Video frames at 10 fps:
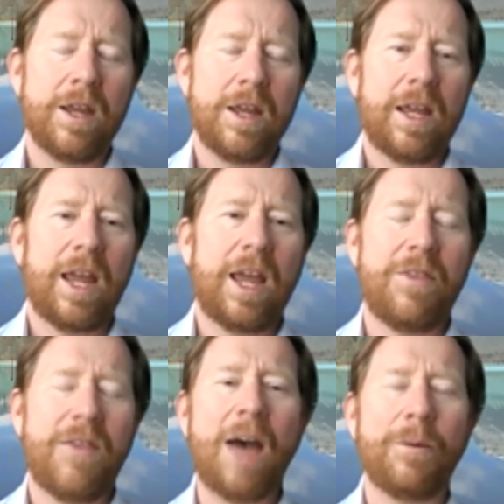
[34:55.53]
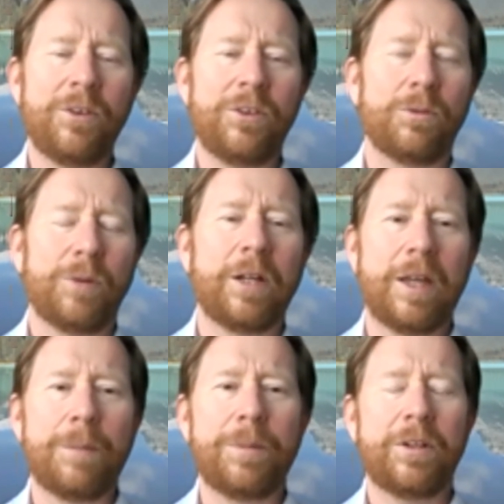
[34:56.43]
And that was the real
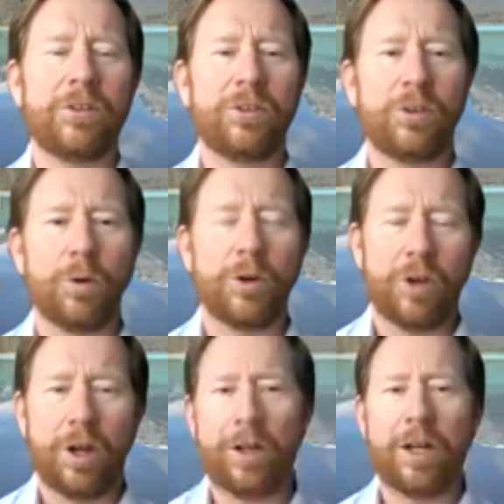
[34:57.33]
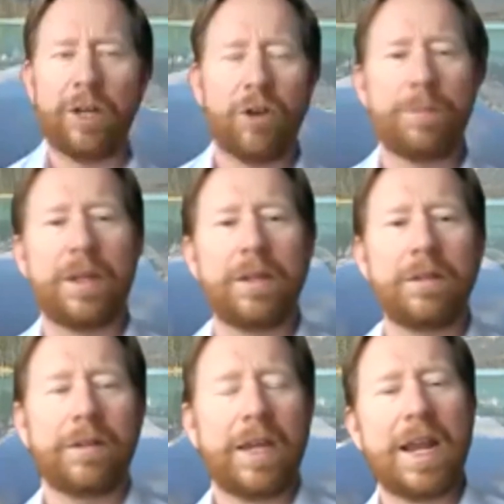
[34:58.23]
impetus towards online shopping
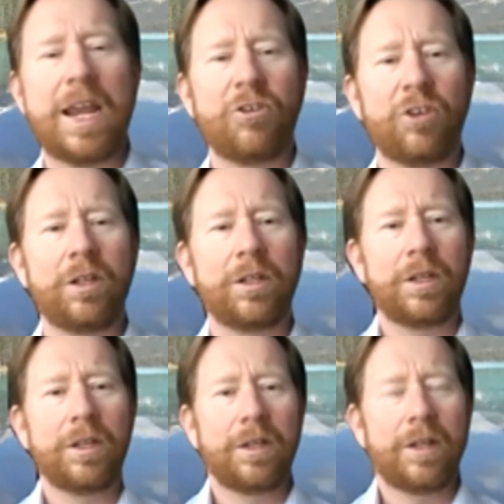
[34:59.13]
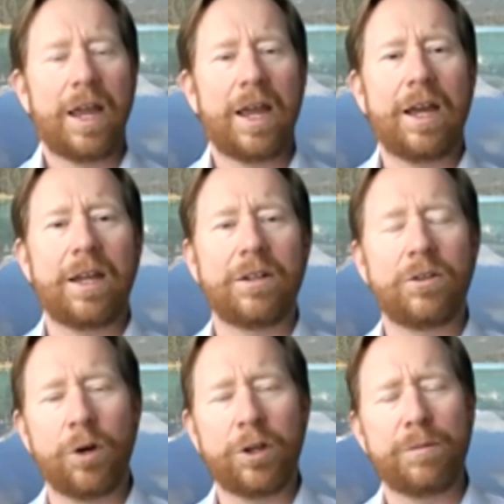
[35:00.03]
in Asia. And
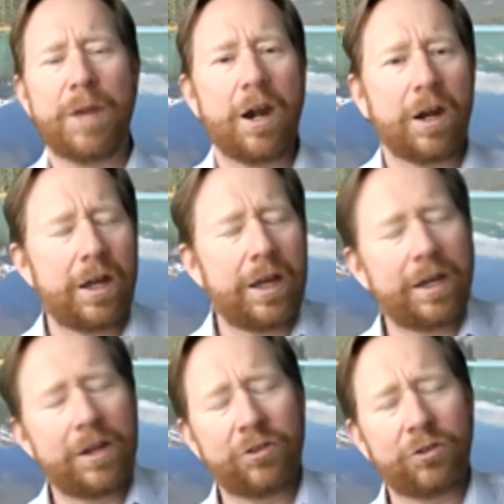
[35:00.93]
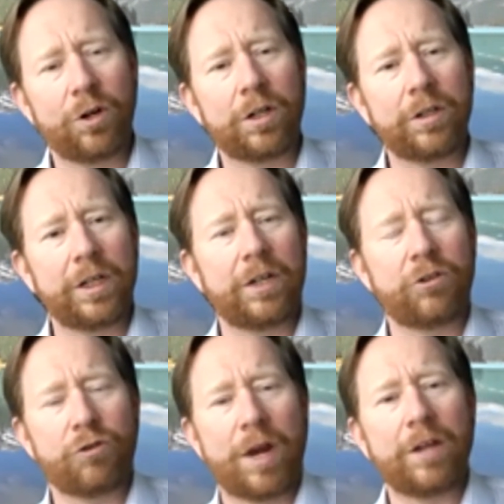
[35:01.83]
North America had historically
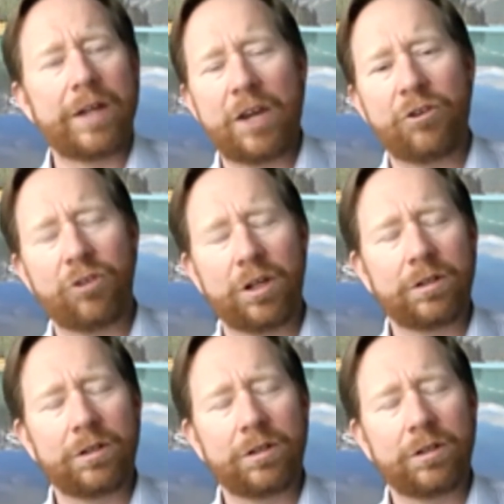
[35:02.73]
trailed Asia